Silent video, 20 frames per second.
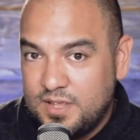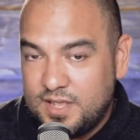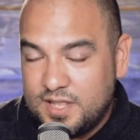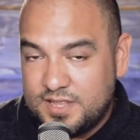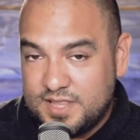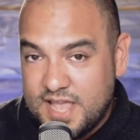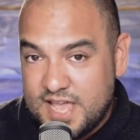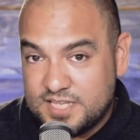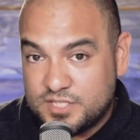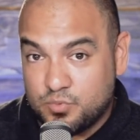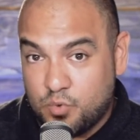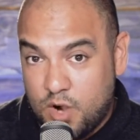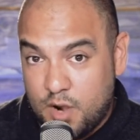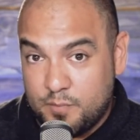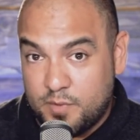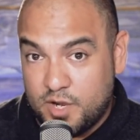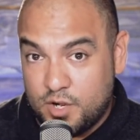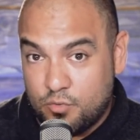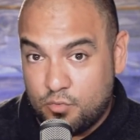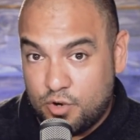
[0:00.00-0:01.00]
and that's where
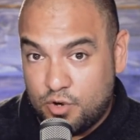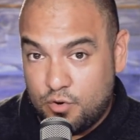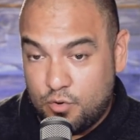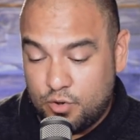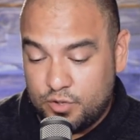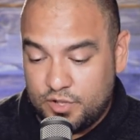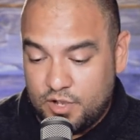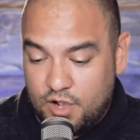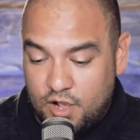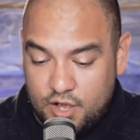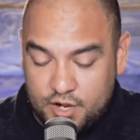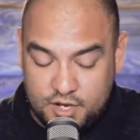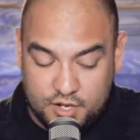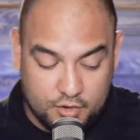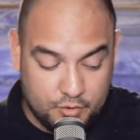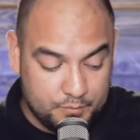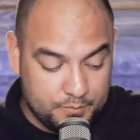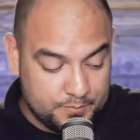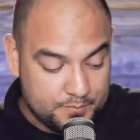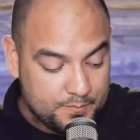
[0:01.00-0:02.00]
I'm going to record the
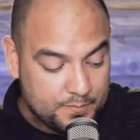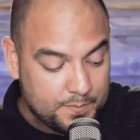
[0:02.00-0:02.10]
audio.